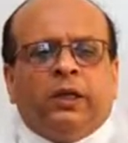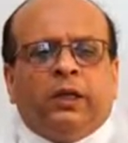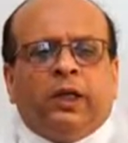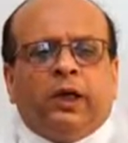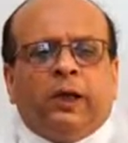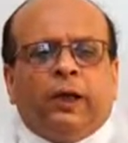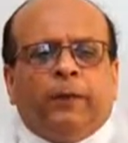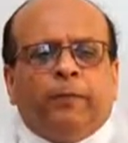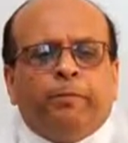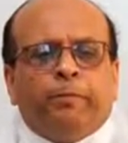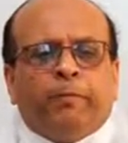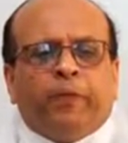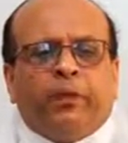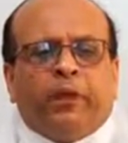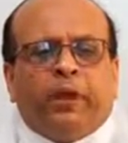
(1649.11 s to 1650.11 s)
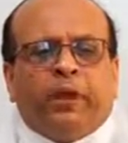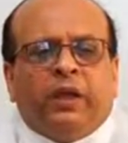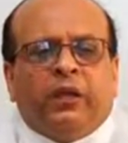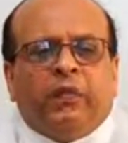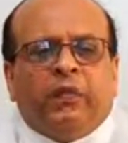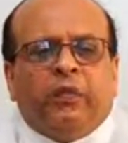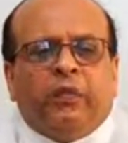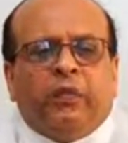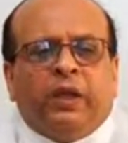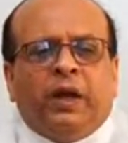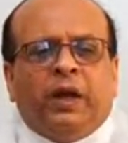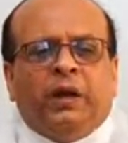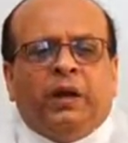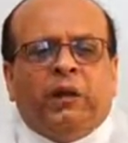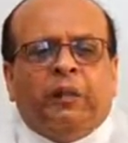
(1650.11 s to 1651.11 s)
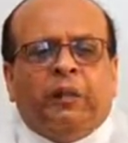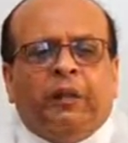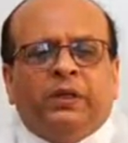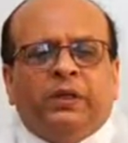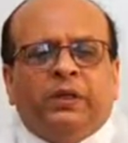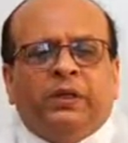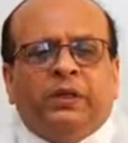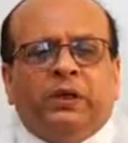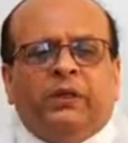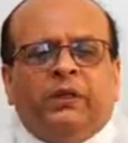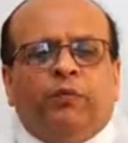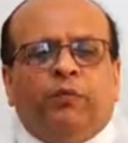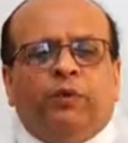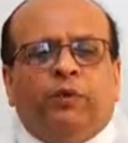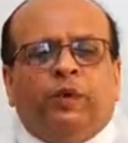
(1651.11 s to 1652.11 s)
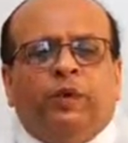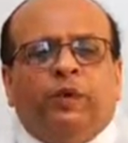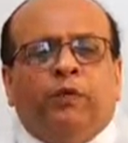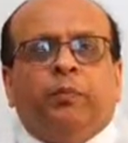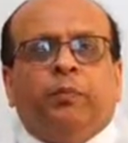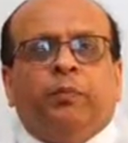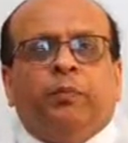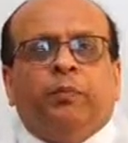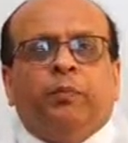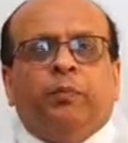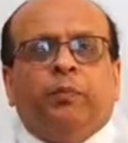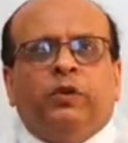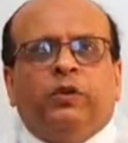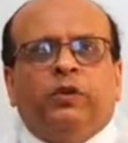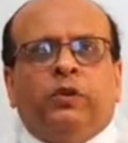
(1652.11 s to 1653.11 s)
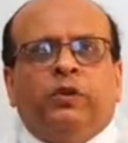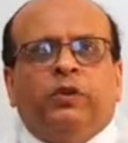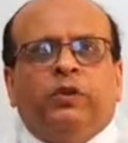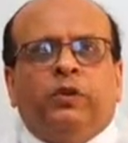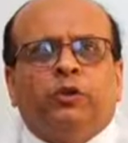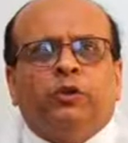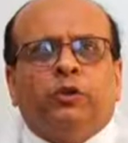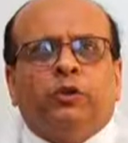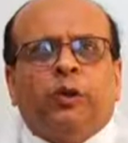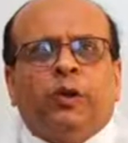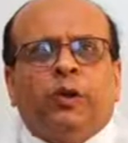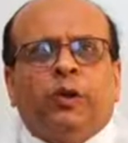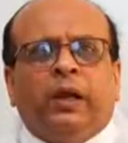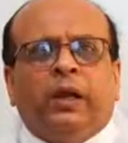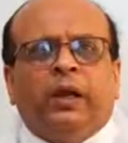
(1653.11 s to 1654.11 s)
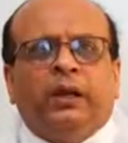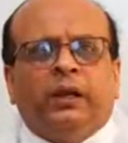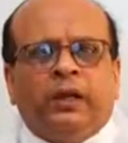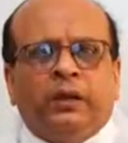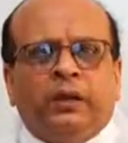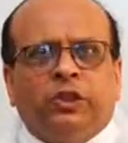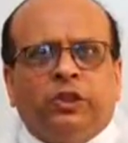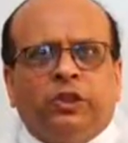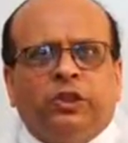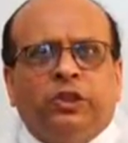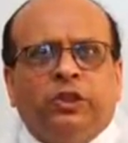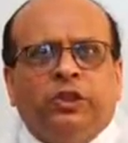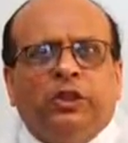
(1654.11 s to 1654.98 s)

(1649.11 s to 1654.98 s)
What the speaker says: They give greater patient comfort and improve the soft tissue healing and tension.